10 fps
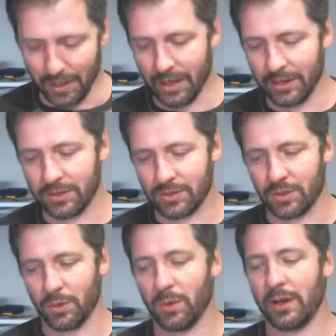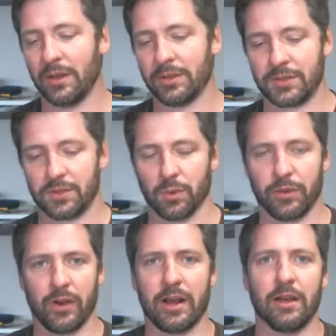And so what else were
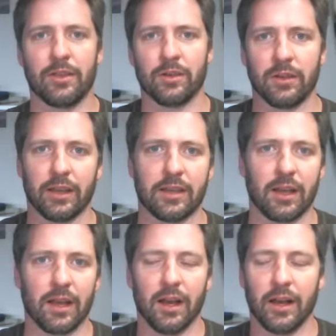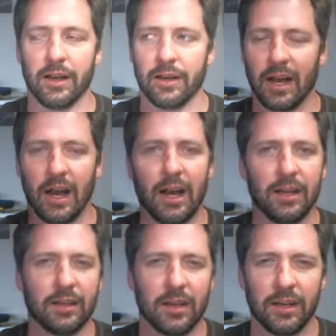there any other like
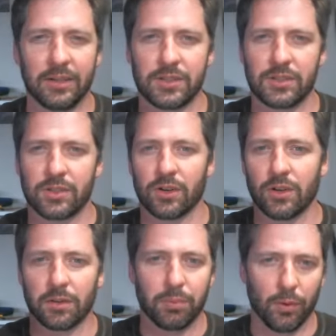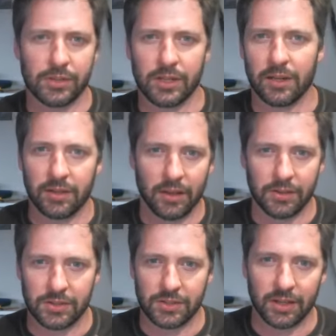highlights, turning points, anything
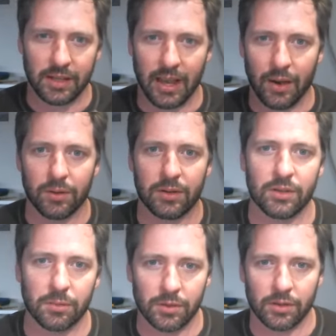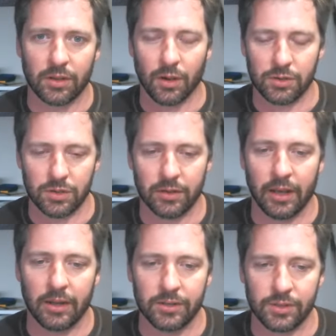else stick out in terms of the coaching
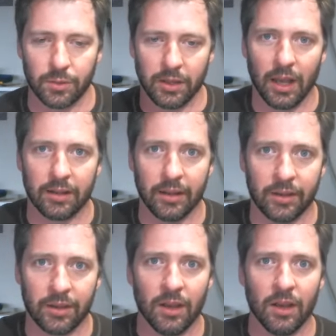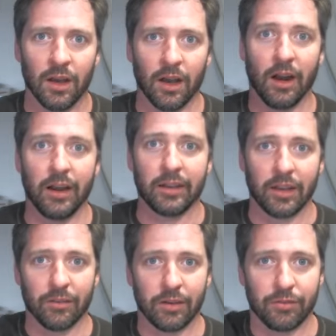that so we got like, all right,
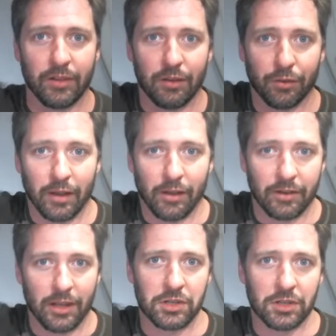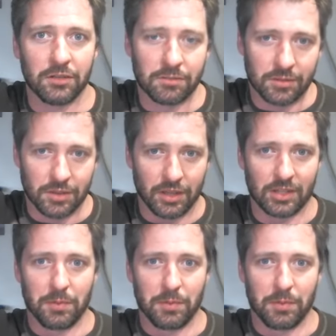get rid of need for validation, things